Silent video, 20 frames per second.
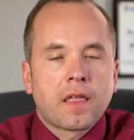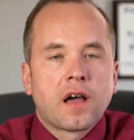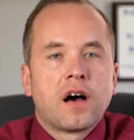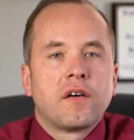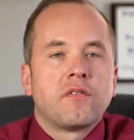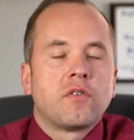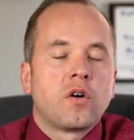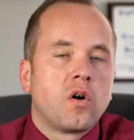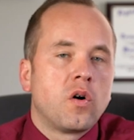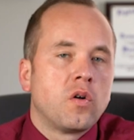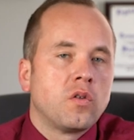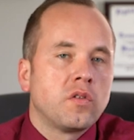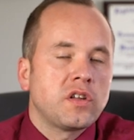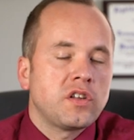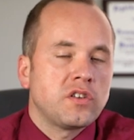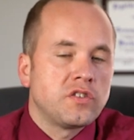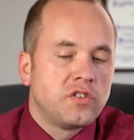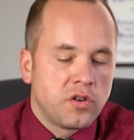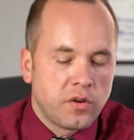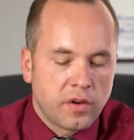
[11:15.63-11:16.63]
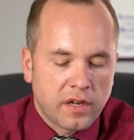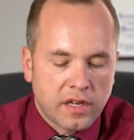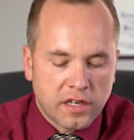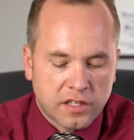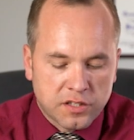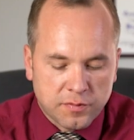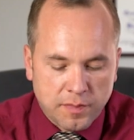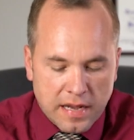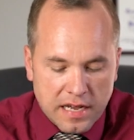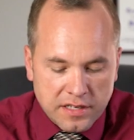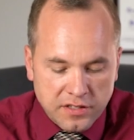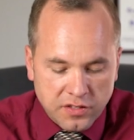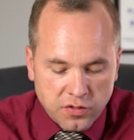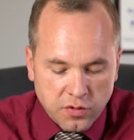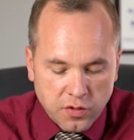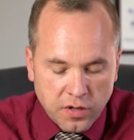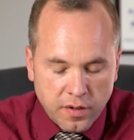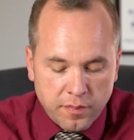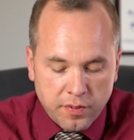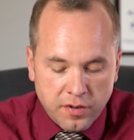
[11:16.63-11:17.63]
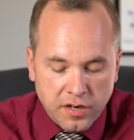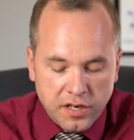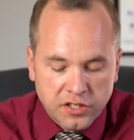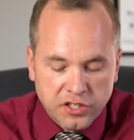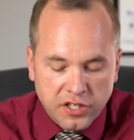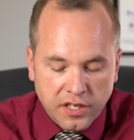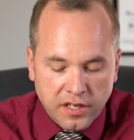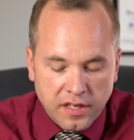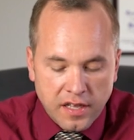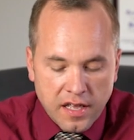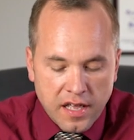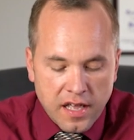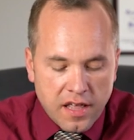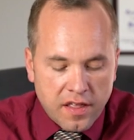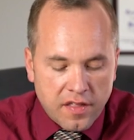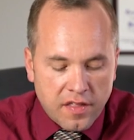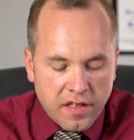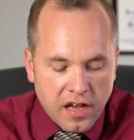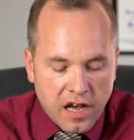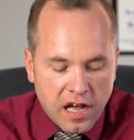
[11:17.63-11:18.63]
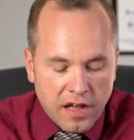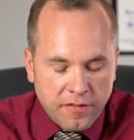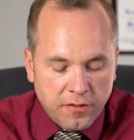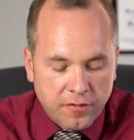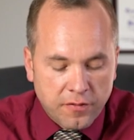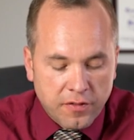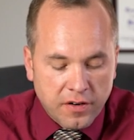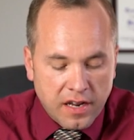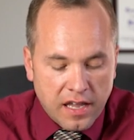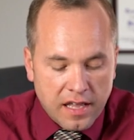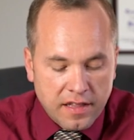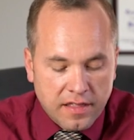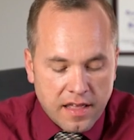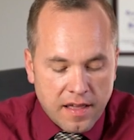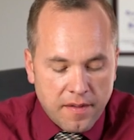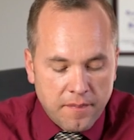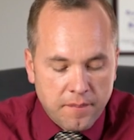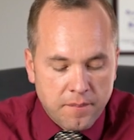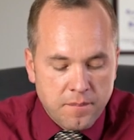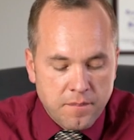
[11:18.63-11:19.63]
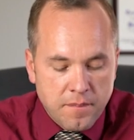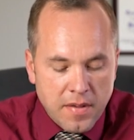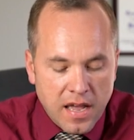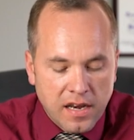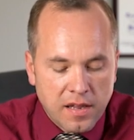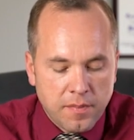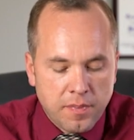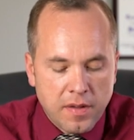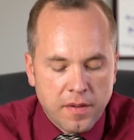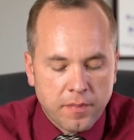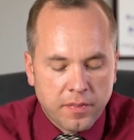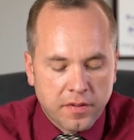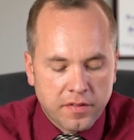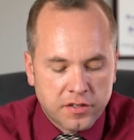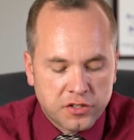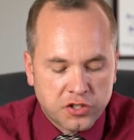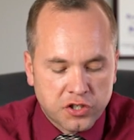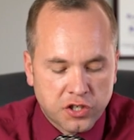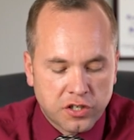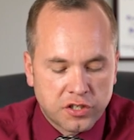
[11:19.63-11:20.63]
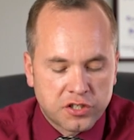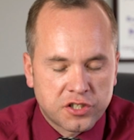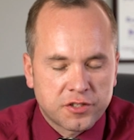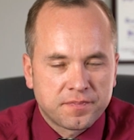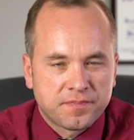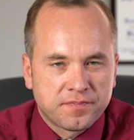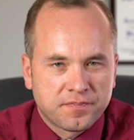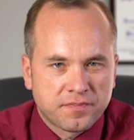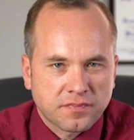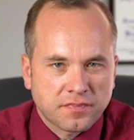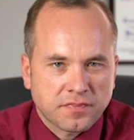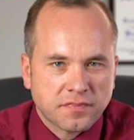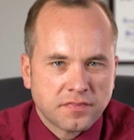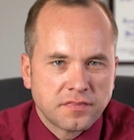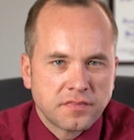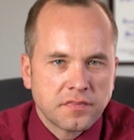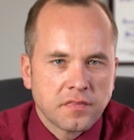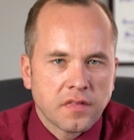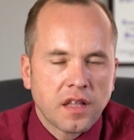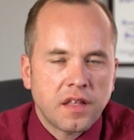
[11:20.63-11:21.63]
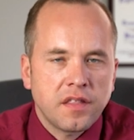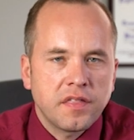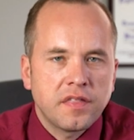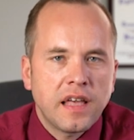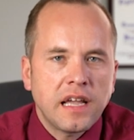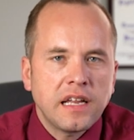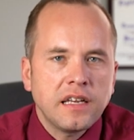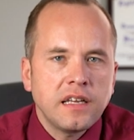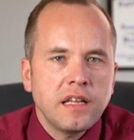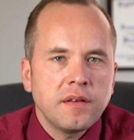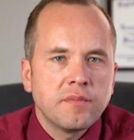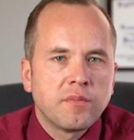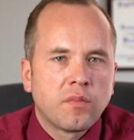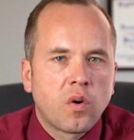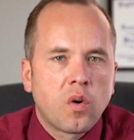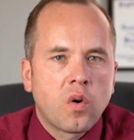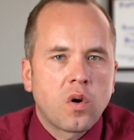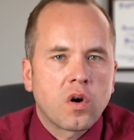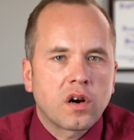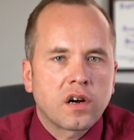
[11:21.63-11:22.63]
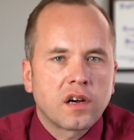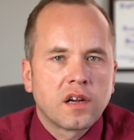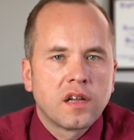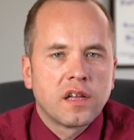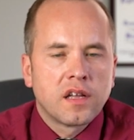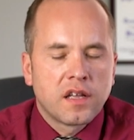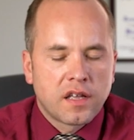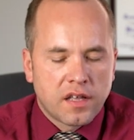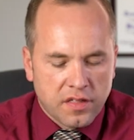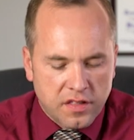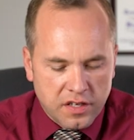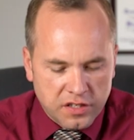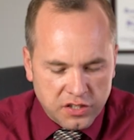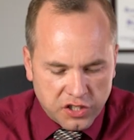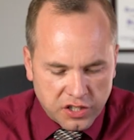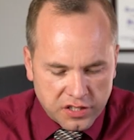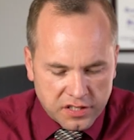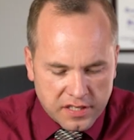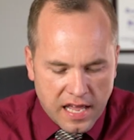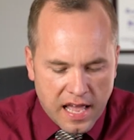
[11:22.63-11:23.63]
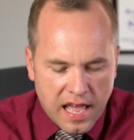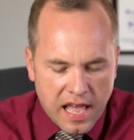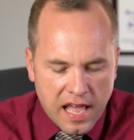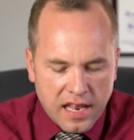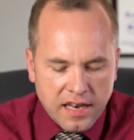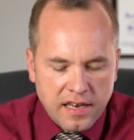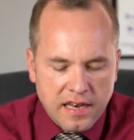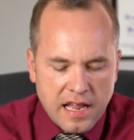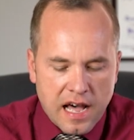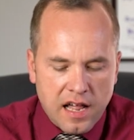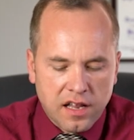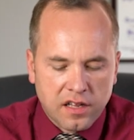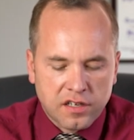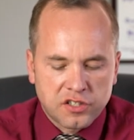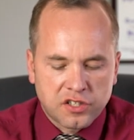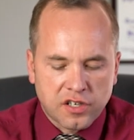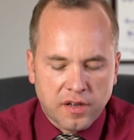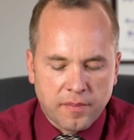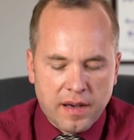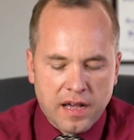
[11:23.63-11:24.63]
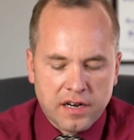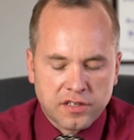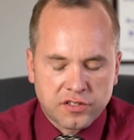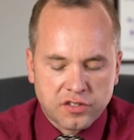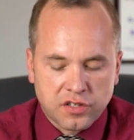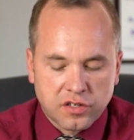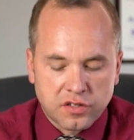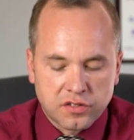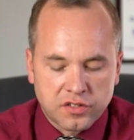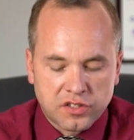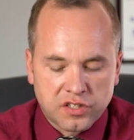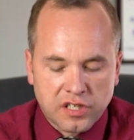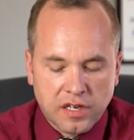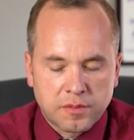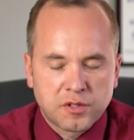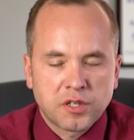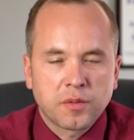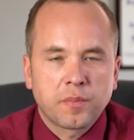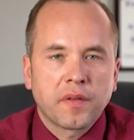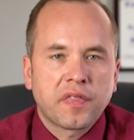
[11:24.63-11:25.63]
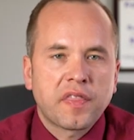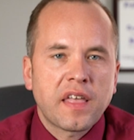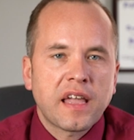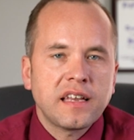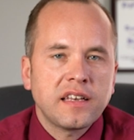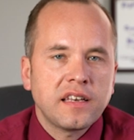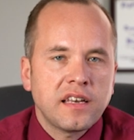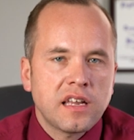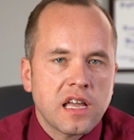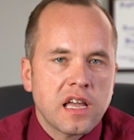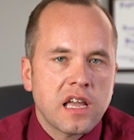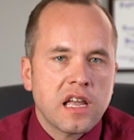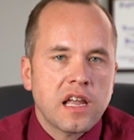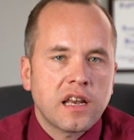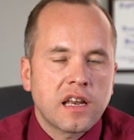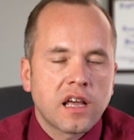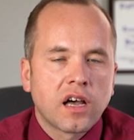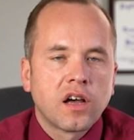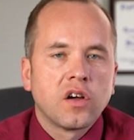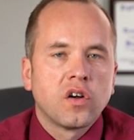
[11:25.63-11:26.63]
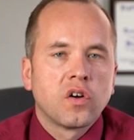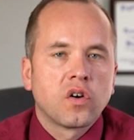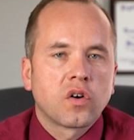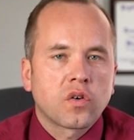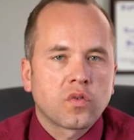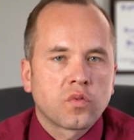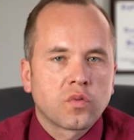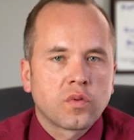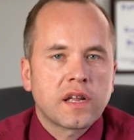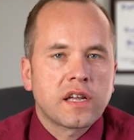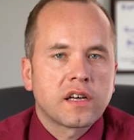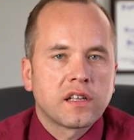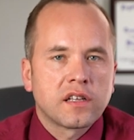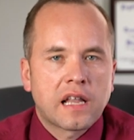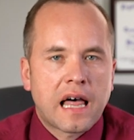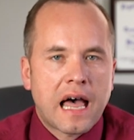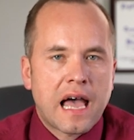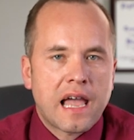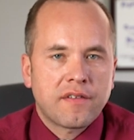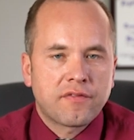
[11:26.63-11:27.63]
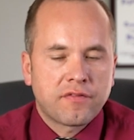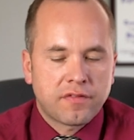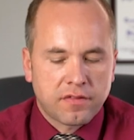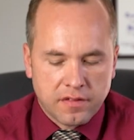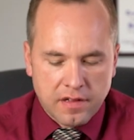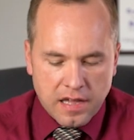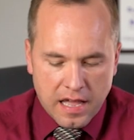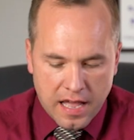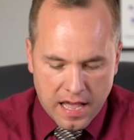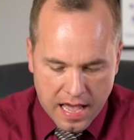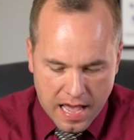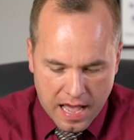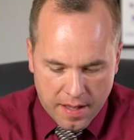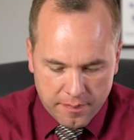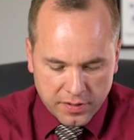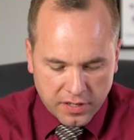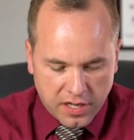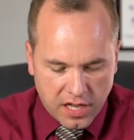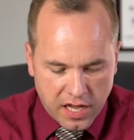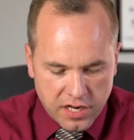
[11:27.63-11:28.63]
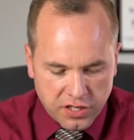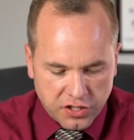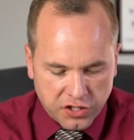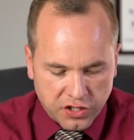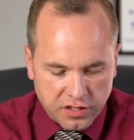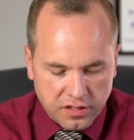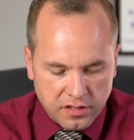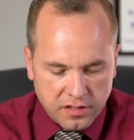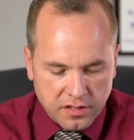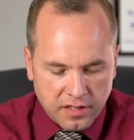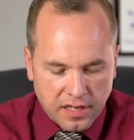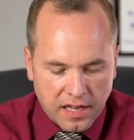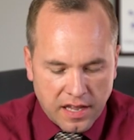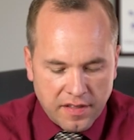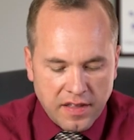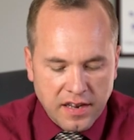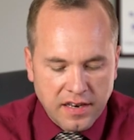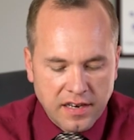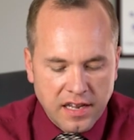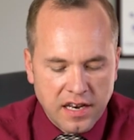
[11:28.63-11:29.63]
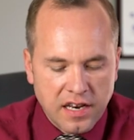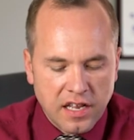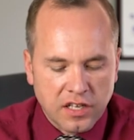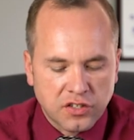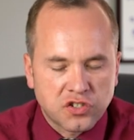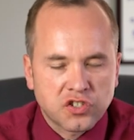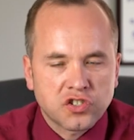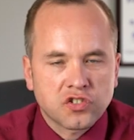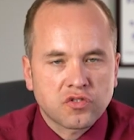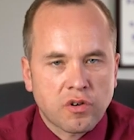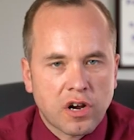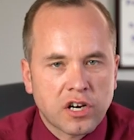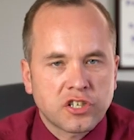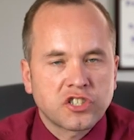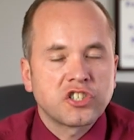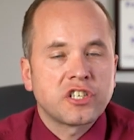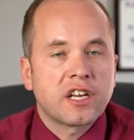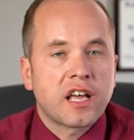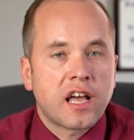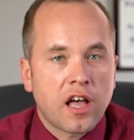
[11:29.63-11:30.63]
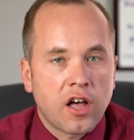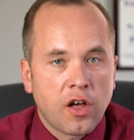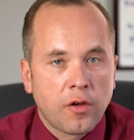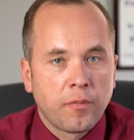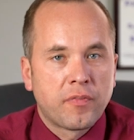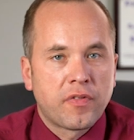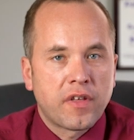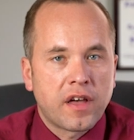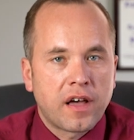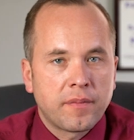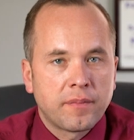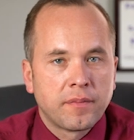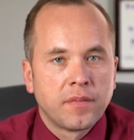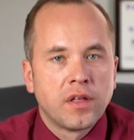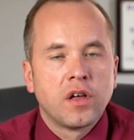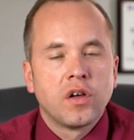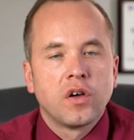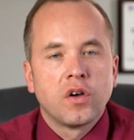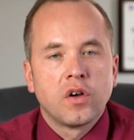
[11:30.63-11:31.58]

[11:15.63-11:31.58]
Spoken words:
of only doing expository preaching, they often forget that many people in the church, they need more than just a head knowledge about a certain subject, but they need real life application. And they need instruction to help them